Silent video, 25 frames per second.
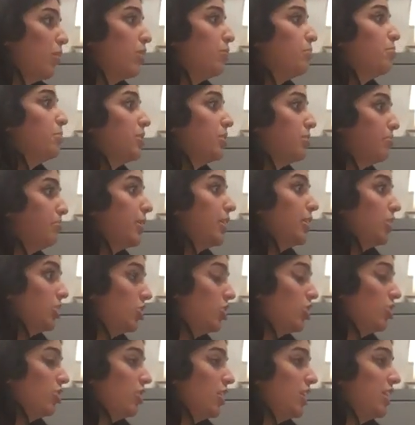want to make
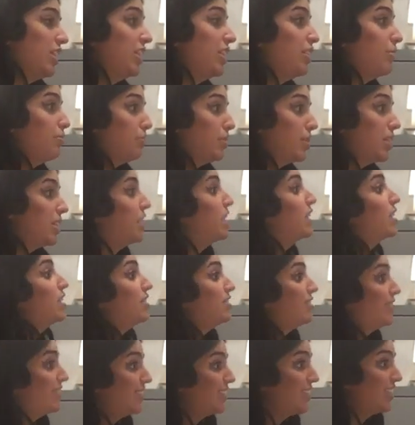sure that he really
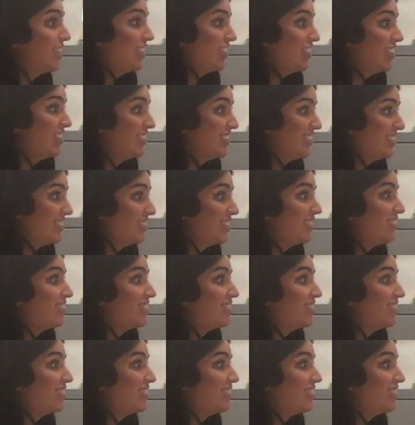considers.